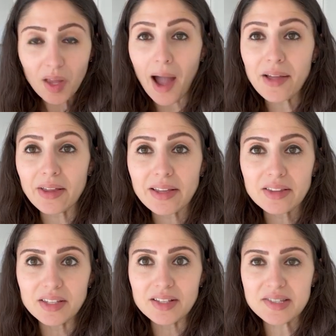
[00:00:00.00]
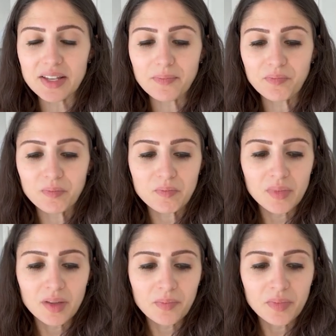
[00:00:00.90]
I like these, like,
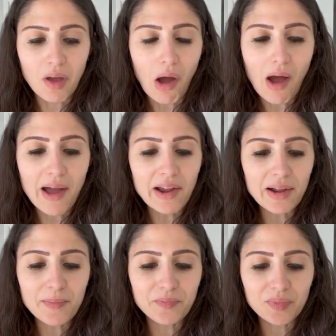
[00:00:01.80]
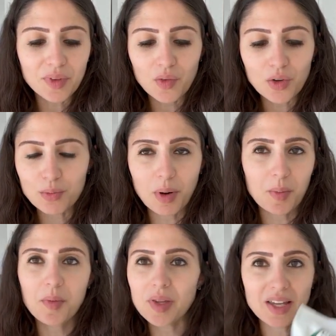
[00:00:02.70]
I could
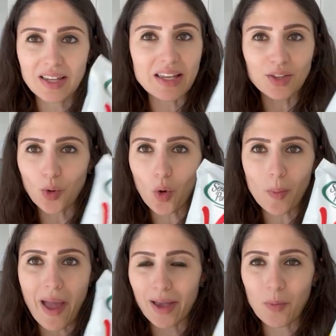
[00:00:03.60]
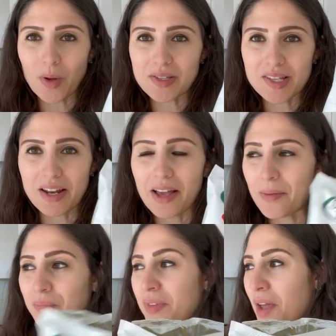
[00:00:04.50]
probably like eat the whole bag in one
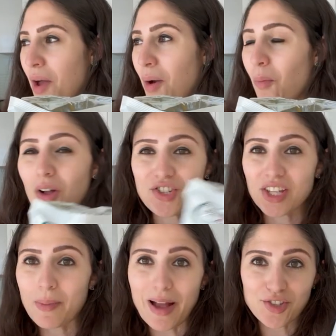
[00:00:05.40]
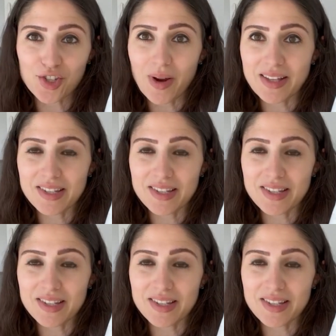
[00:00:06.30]
sitting watching The Bachelorette